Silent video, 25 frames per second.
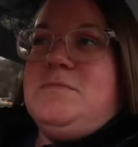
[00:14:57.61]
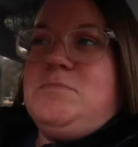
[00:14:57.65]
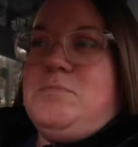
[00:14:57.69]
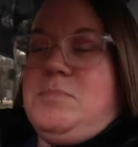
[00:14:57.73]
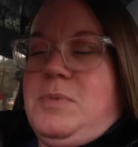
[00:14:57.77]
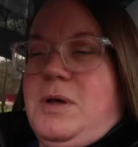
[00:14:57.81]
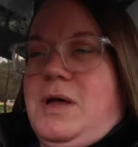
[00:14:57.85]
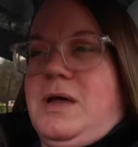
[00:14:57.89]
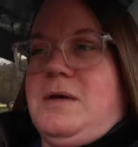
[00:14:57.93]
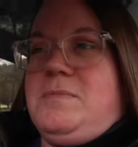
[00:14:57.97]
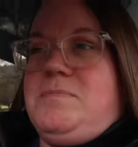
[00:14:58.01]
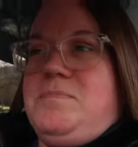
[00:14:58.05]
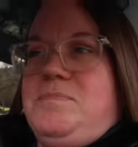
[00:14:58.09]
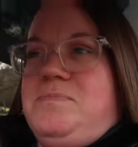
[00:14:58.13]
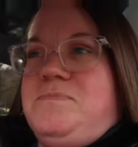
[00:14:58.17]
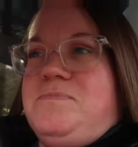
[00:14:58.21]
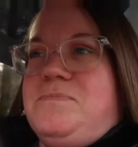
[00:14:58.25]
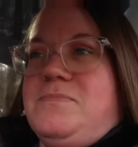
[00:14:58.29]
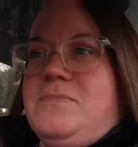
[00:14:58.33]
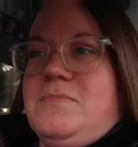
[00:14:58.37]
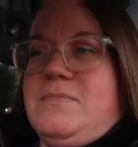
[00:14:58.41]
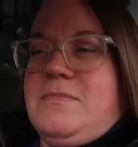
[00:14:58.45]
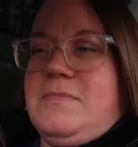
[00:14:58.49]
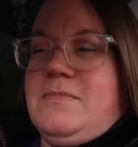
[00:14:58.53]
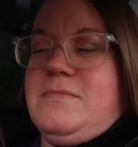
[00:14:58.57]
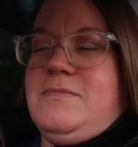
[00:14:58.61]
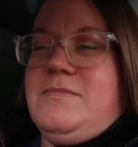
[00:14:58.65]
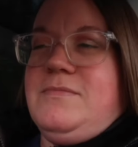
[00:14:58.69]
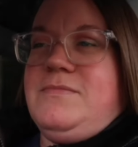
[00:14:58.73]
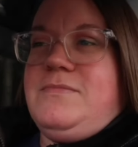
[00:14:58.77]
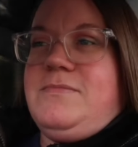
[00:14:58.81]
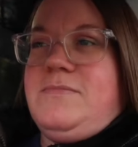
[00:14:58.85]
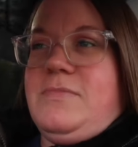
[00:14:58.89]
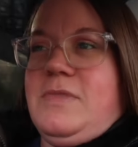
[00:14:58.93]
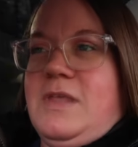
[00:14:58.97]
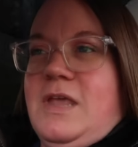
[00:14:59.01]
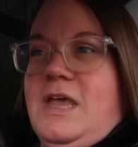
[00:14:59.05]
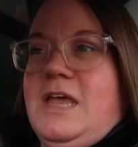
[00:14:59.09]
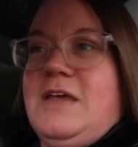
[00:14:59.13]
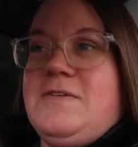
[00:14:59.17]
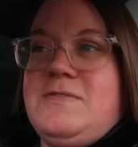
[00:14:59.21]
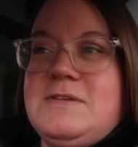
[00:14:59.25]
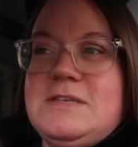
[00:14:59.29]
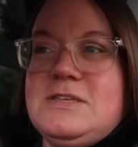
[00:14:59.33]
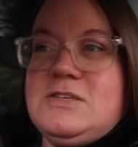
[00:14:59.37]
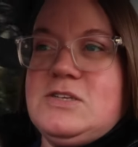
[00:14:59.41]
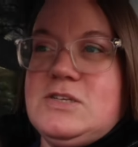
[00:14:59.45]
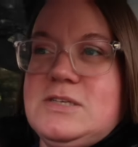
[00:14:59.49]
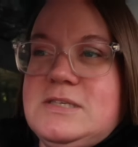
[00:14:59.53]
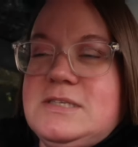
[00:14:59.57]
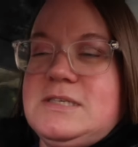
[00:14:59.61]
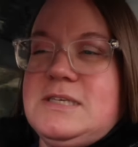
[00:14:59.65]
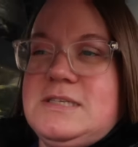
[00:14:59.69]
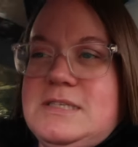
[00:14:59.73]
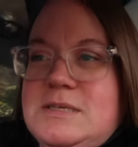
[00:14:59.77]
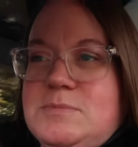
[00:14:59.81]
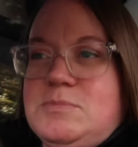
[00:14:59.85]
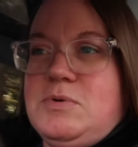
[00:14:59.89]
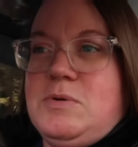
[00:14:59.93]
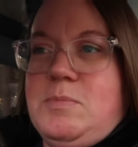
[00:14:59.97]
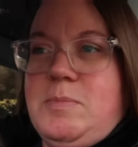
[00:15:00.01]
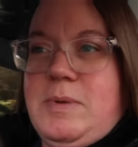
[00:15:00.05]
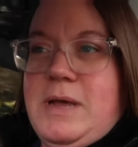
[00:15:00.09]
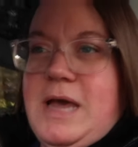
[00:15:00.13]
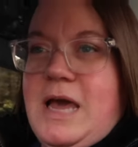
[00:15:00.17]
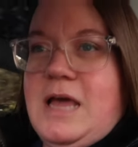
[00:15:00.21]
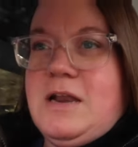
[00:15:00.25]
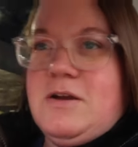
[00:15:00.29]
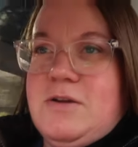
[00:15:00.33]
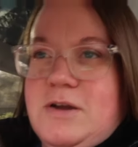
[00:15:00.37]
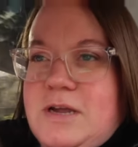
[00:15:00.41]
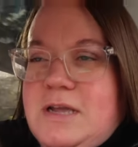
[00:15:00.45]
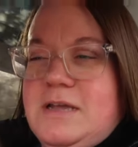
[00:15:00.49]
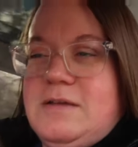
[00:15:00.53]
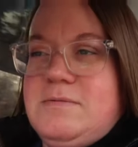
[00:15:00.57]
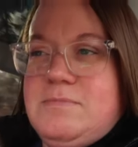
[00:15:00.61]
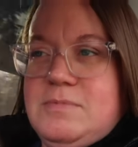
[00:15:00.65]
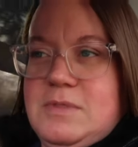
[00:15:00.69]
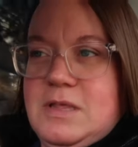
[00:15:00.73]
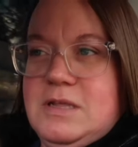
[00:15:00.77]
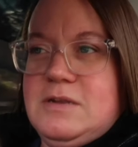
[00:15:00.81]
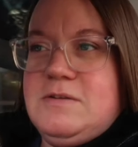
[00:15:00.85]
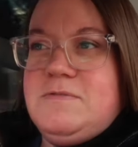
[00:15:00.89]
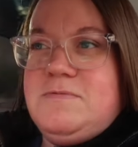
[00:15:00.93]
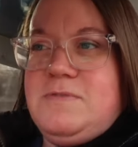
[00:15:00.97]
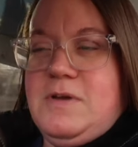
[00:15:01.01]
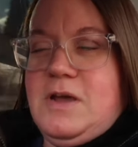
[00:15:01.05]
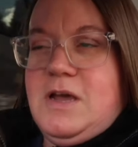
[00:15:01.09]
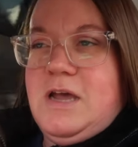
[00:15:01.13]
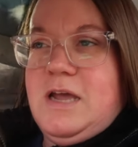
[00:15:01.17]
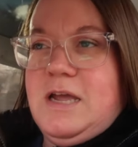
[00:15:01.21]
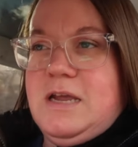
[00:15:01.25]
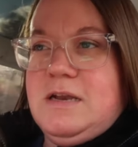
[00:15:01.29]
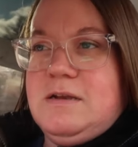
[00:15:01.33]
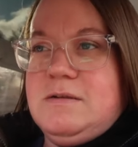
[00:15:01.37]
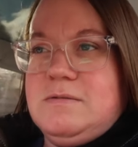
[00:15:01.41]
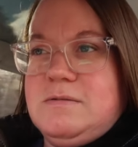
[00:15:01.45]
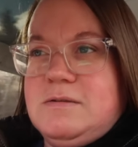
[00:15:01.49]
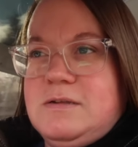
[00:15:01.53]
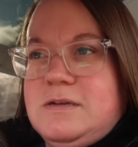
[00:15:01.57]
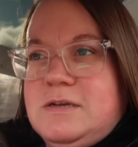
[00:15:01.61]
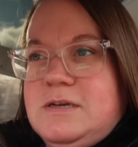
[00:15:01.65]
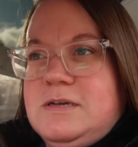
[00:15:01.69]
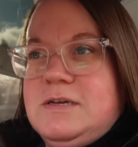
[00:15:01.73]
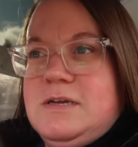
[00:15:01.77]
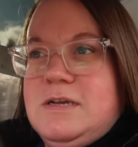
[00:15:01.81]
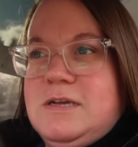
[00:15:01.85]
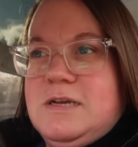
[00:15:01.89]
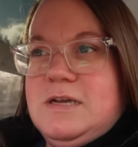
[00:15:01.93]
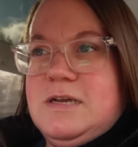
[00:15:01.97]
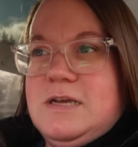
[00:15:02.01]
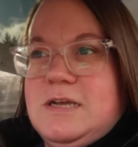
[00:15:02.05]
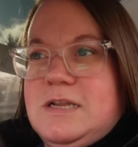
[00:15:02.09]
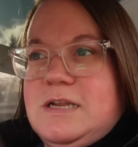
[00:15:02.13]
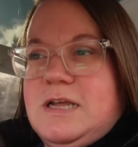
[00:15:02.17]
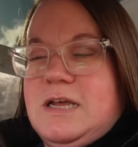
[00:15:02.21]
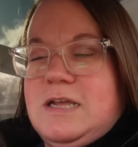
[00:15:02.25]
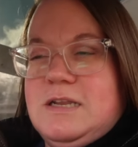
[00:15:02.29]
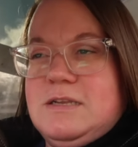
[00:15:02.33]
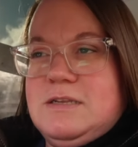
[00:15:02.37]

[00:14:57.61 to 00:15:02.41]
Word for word: But if it's just a simple battery, then fine and I